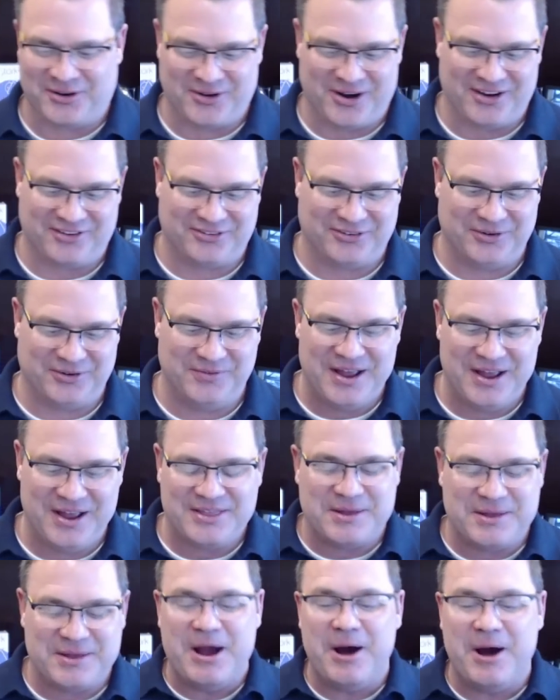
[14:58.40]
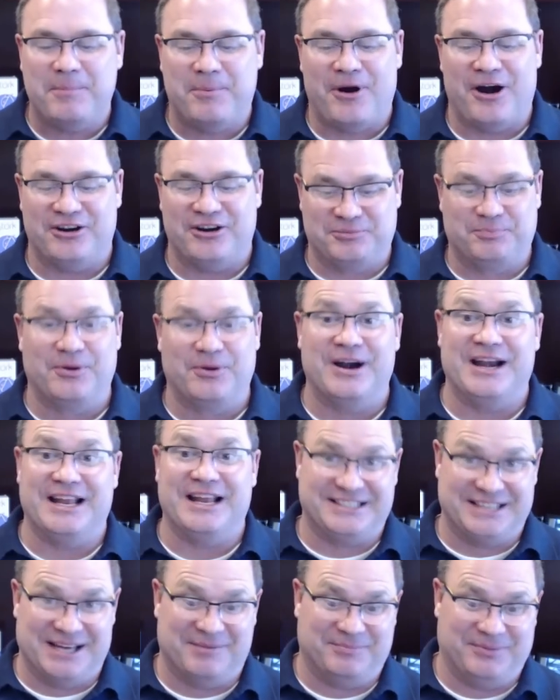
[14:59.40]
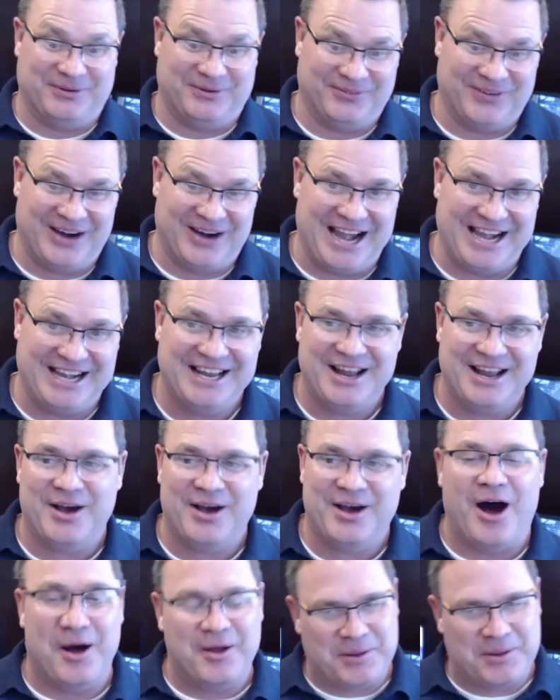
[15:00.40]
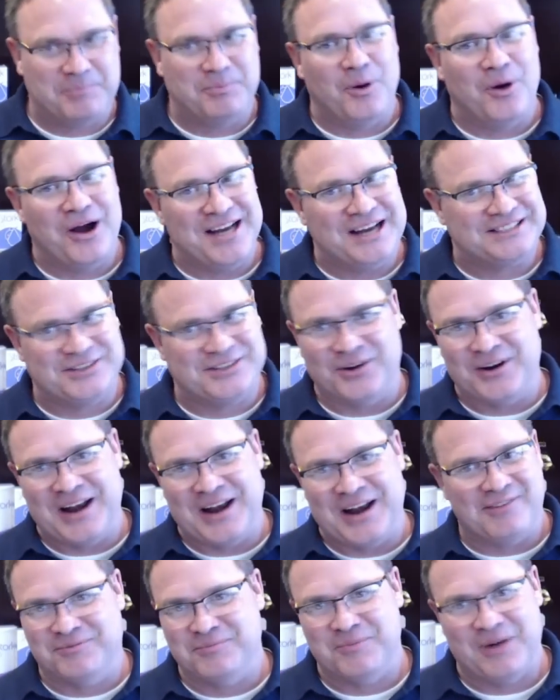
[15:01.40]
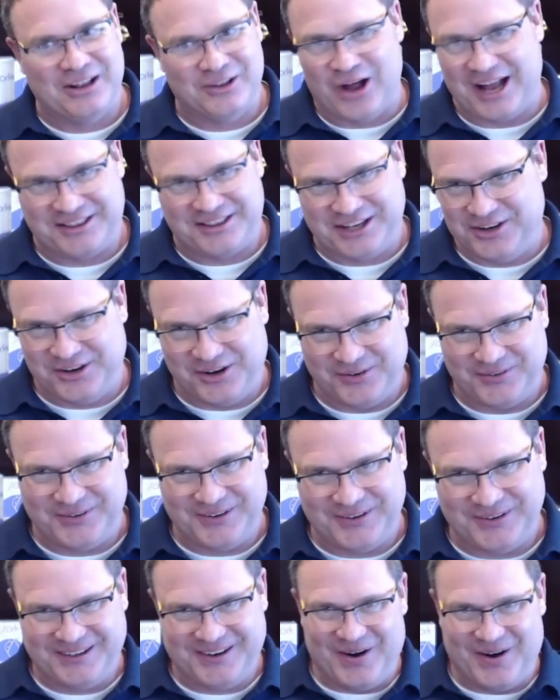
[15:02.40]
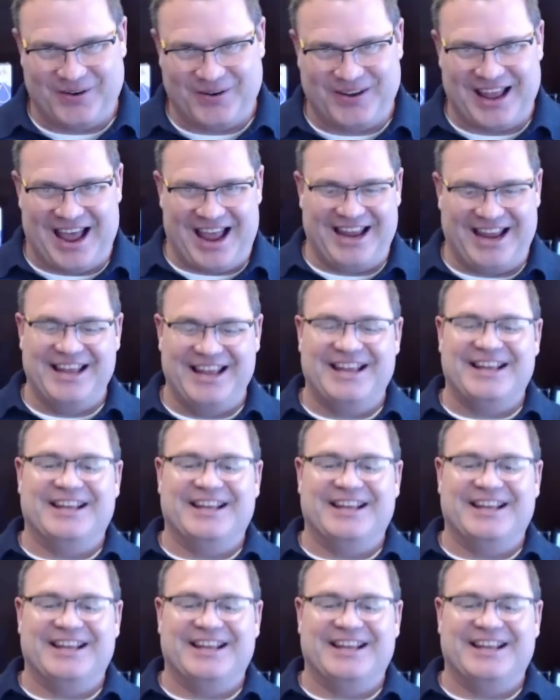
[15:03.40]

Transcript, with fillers: across the room. The male part's pretty simple, right? The boys don't have a lot to do, okay?